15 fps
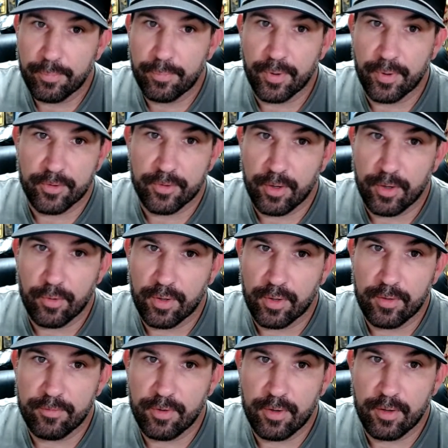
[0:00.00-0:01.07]
Because they don't
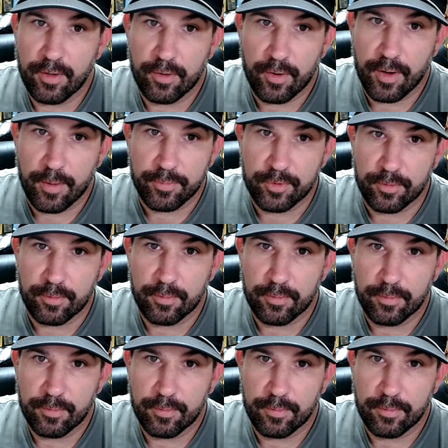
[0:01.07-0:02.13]
give you any other option.
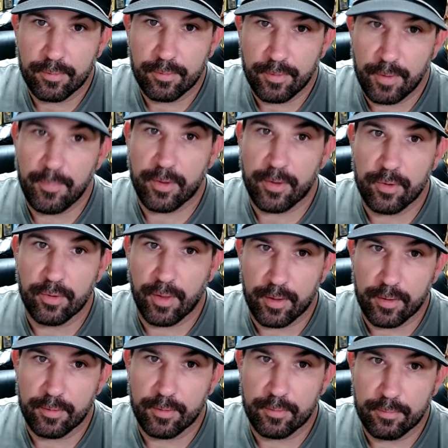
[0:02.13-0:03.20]
They make you like
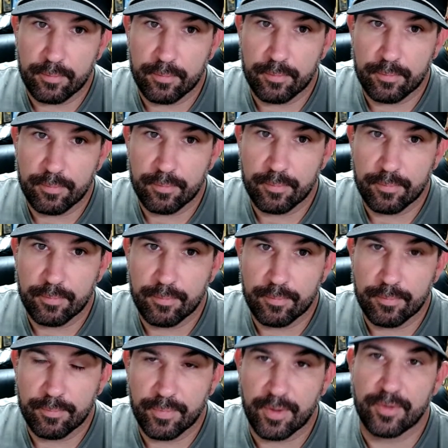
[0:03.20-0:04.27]
it
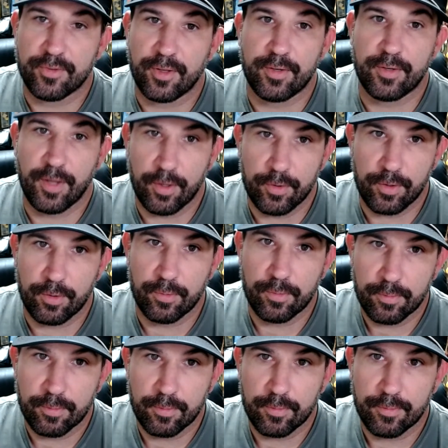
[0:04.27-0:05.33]
because they tell you
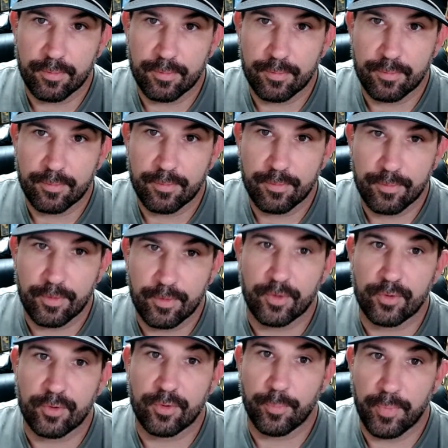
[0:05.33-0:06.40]
this
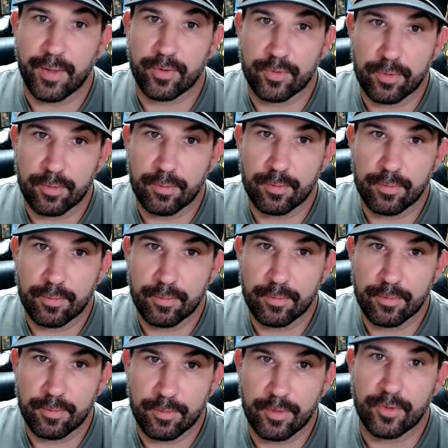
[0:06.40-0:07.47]
is the best.
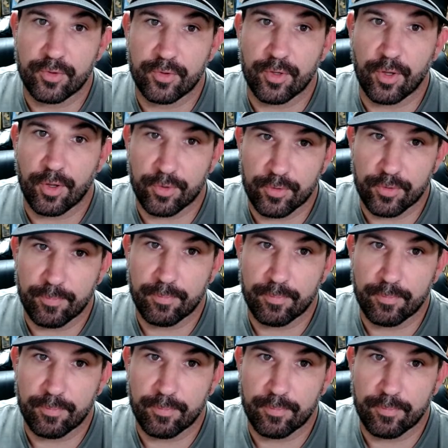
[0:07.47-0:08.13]
This is awesome.